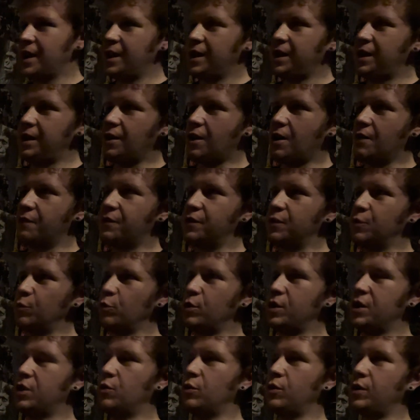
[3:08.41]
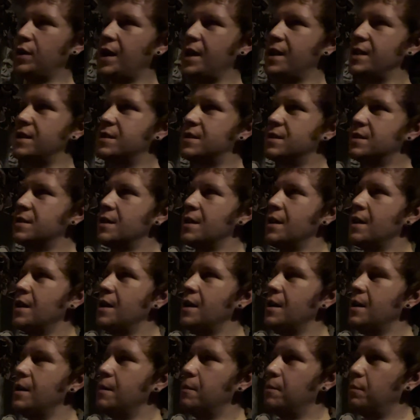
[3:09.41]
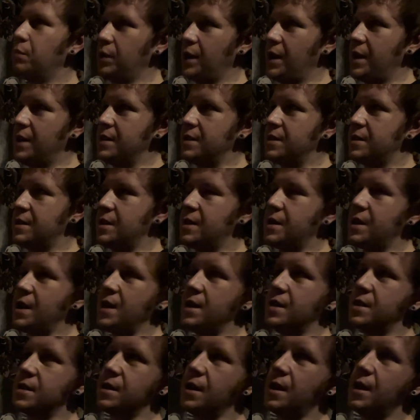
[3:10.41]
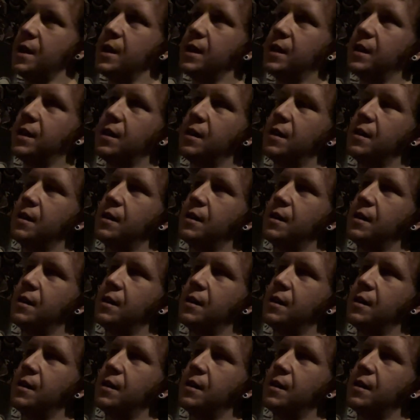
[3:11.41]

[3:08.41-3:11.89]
He often recreates blends to taste like,